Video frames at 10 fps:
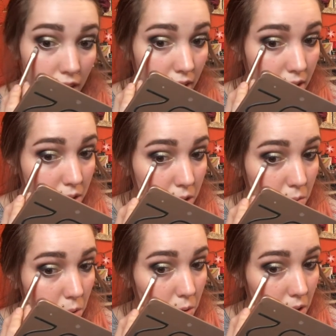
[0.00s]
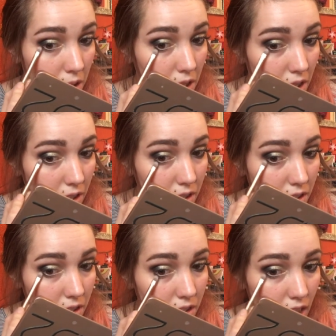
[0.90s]
a smoky and
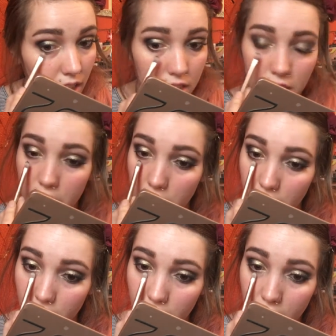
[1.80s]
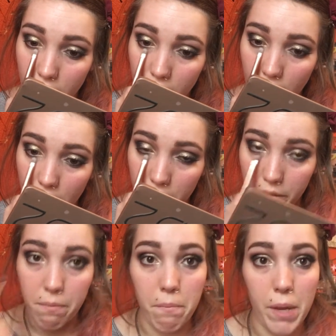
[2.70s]
sexy and kind
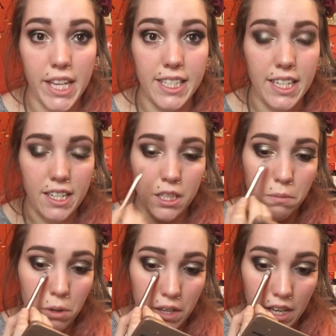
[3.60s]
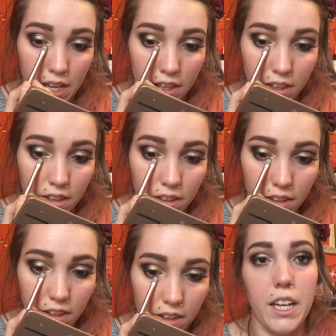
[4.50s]
of messy smoky eye look.